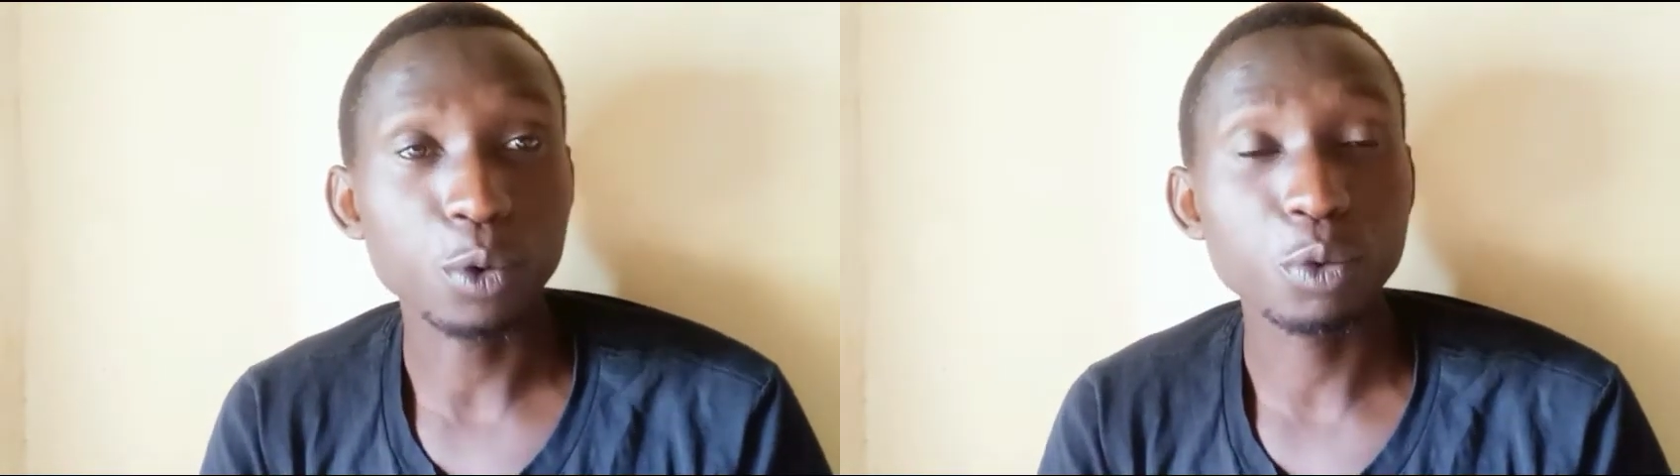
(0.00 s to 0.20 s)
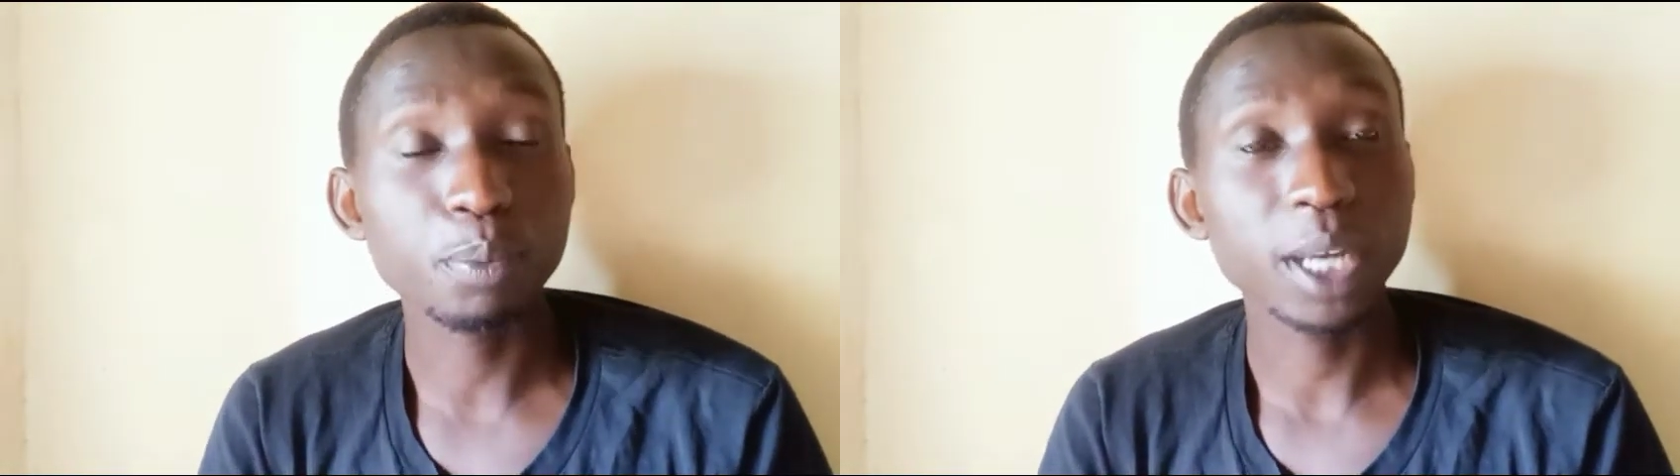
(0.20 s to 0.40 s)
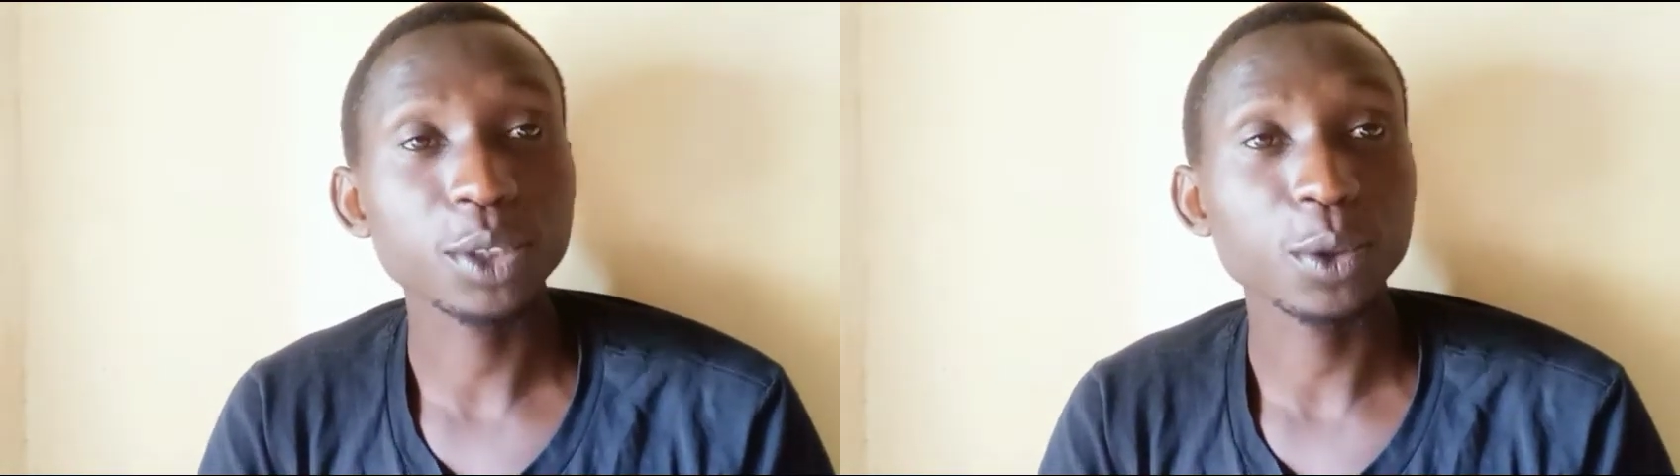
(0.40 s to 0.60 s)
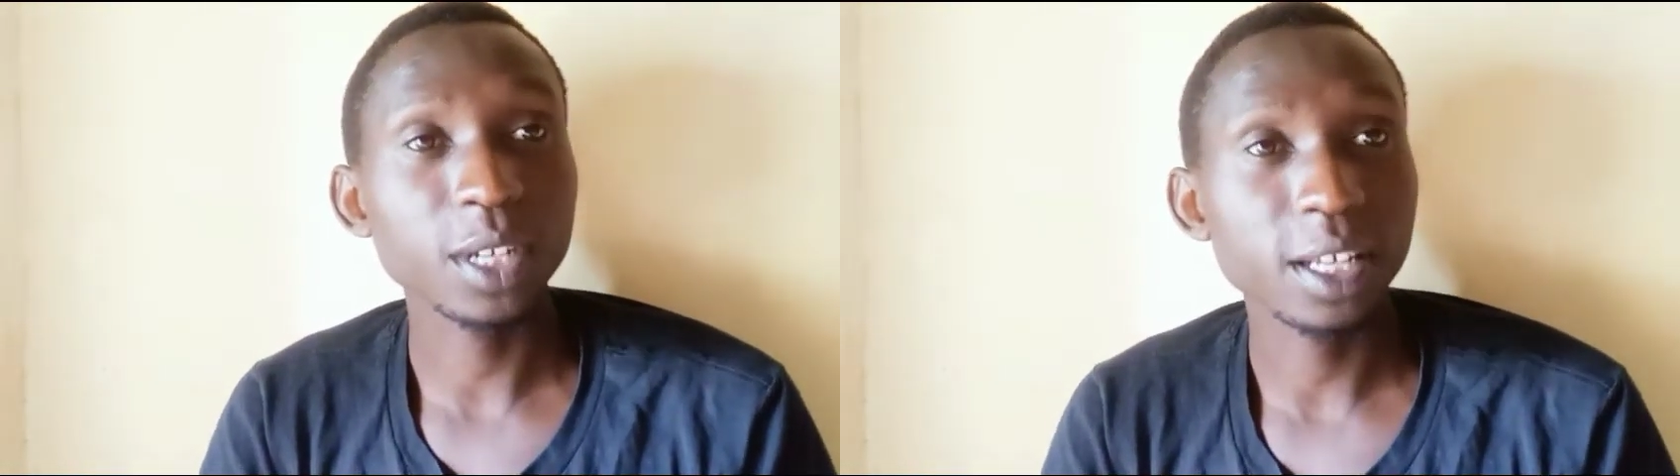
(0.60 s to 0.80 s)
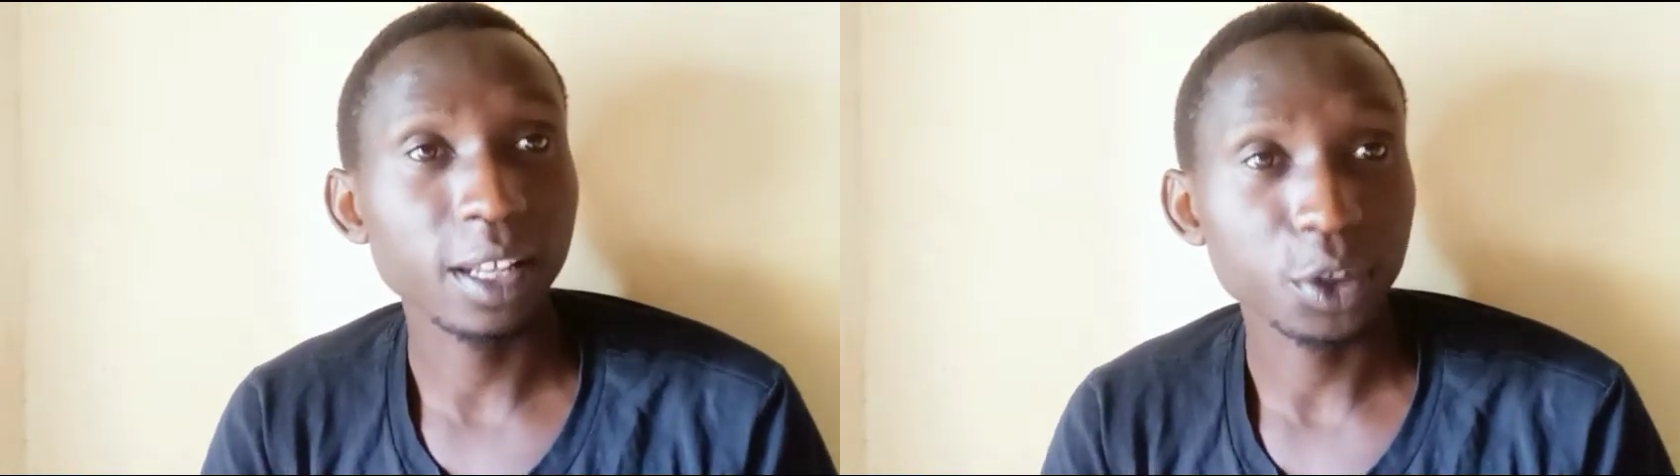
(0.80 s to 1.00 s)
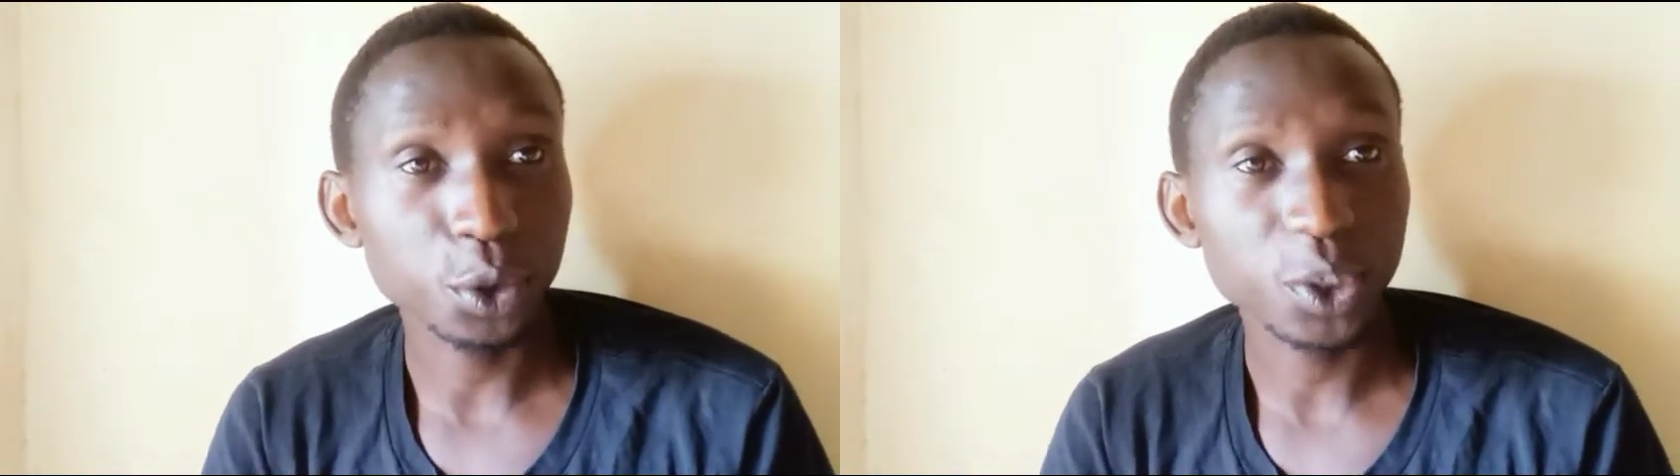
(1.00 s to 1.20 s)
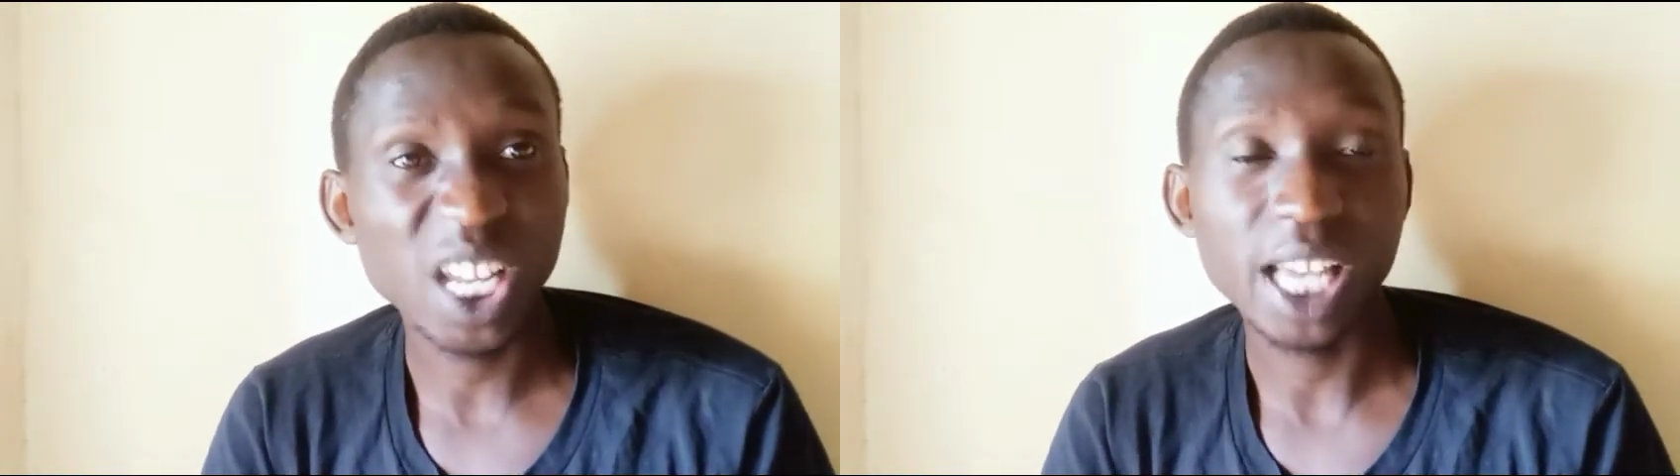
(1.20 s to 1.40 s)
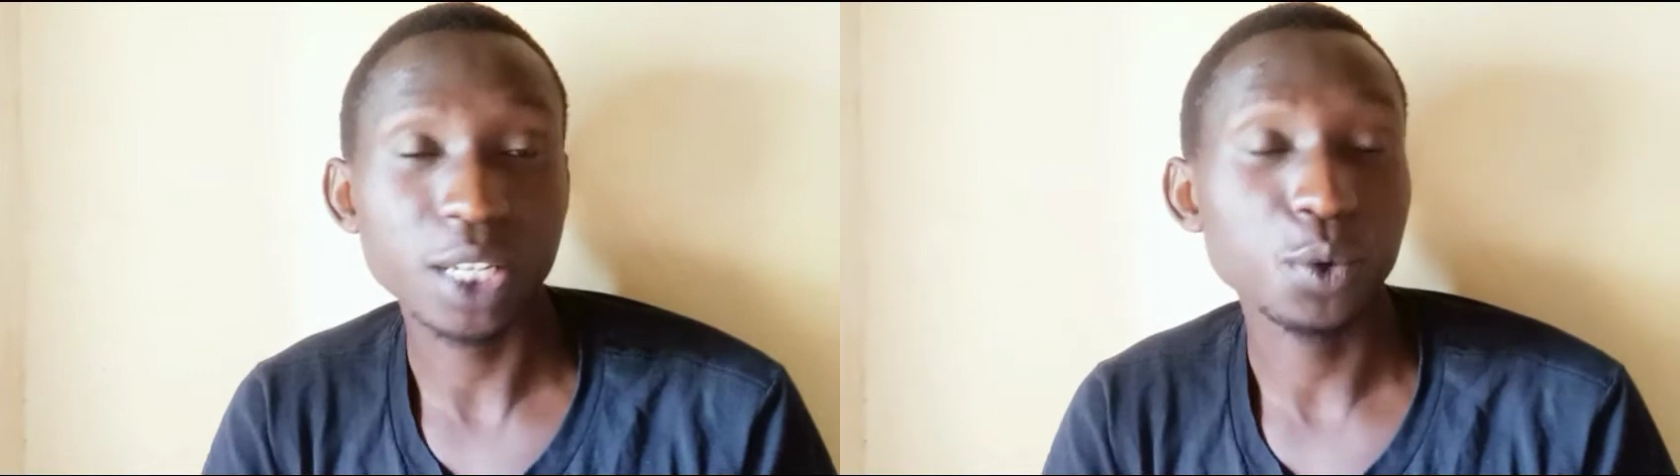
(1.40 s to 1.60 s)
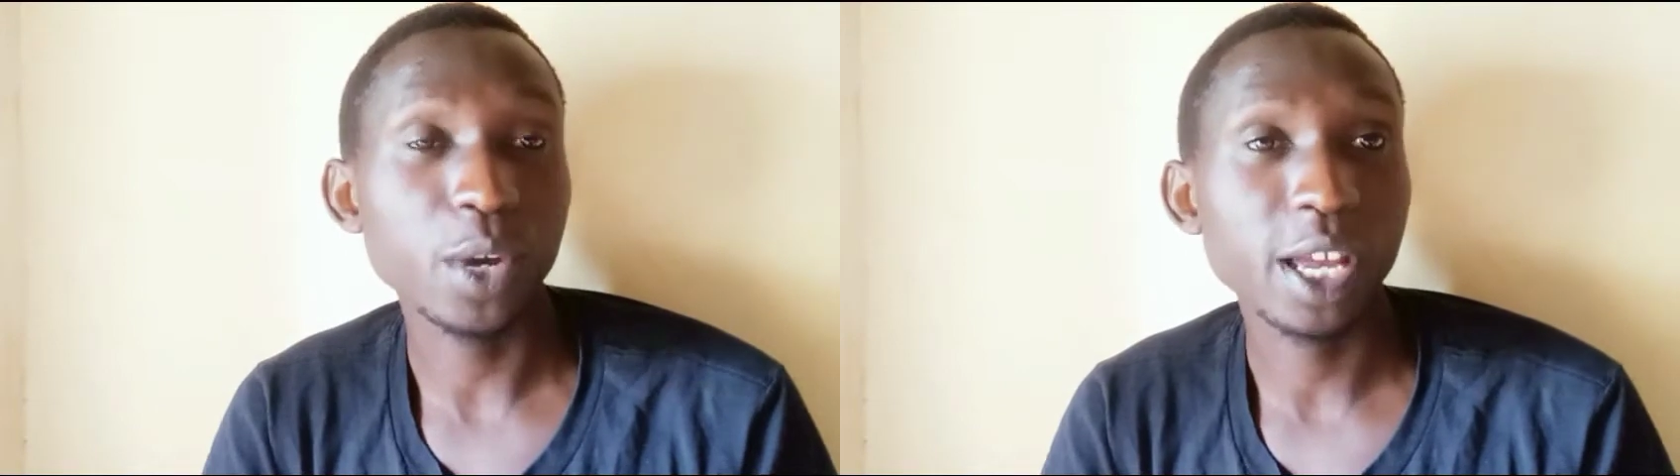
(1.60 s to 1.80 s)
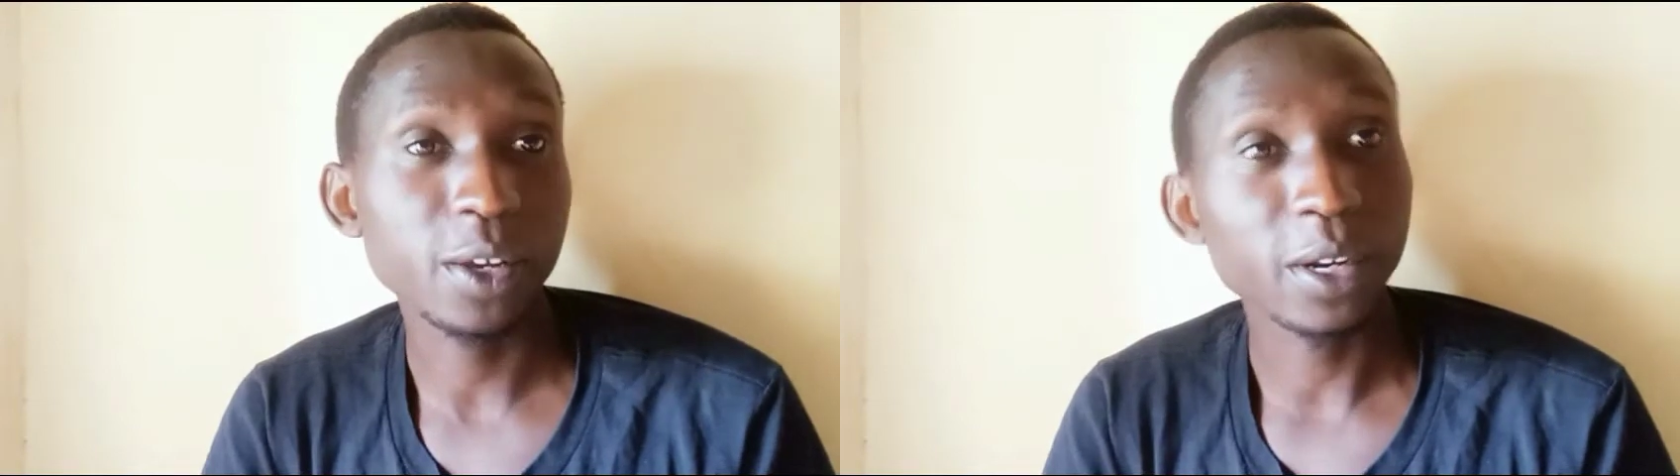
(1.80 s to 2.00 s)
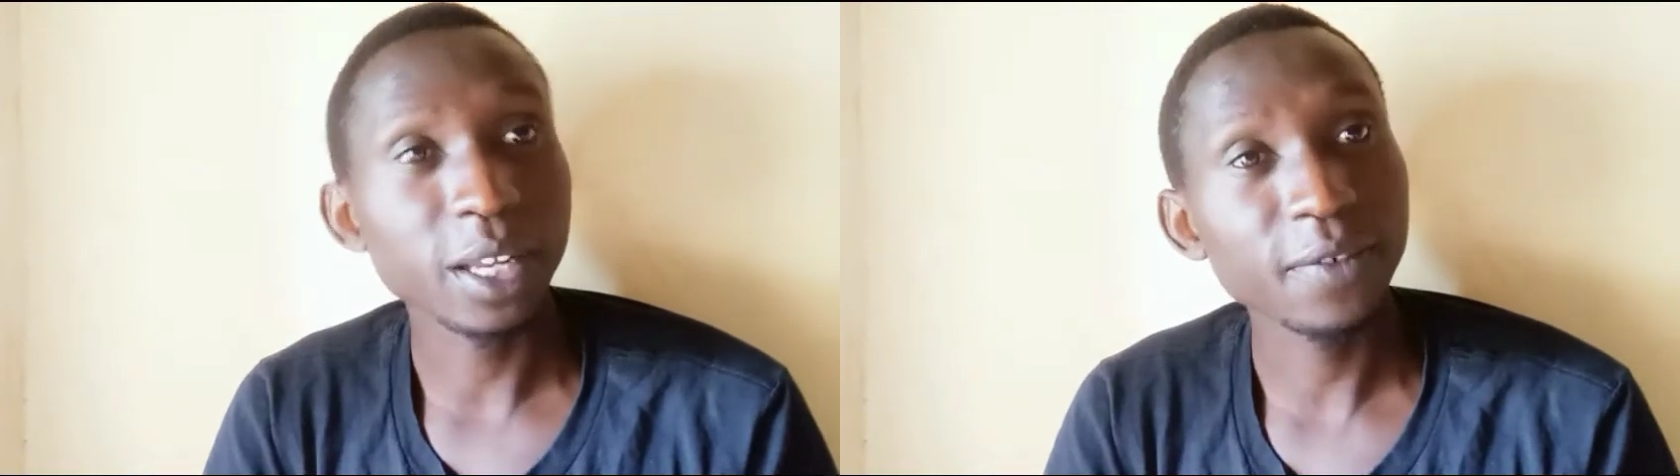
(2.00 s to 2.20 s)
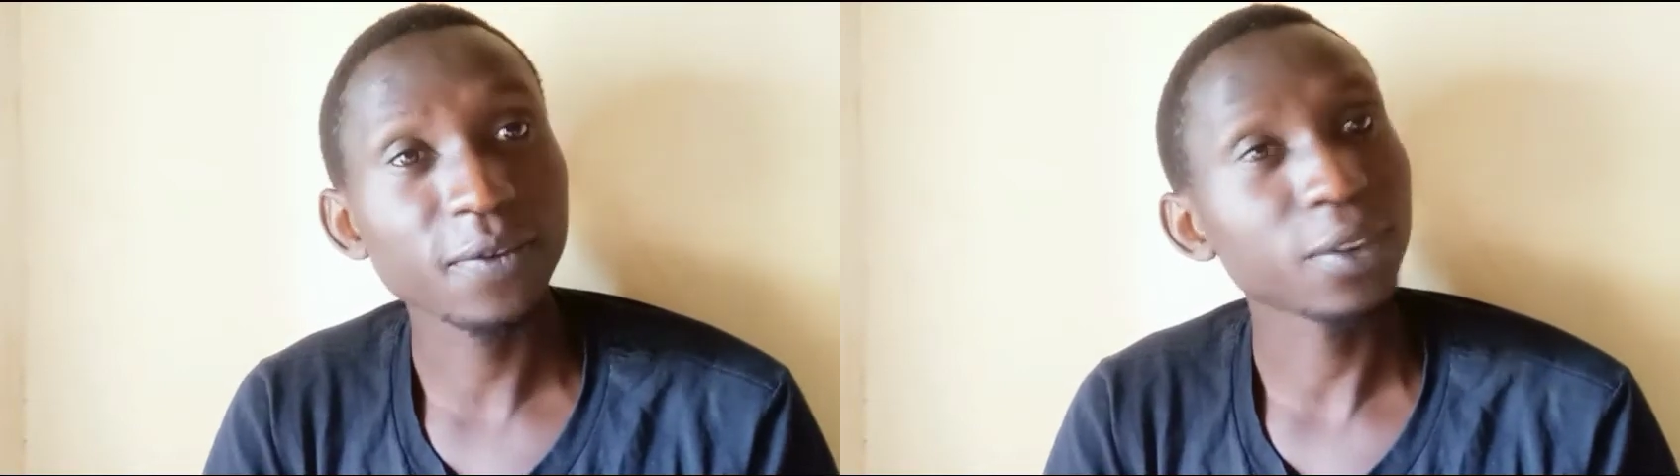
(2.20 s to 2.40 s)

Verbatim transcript: good person in the society where you live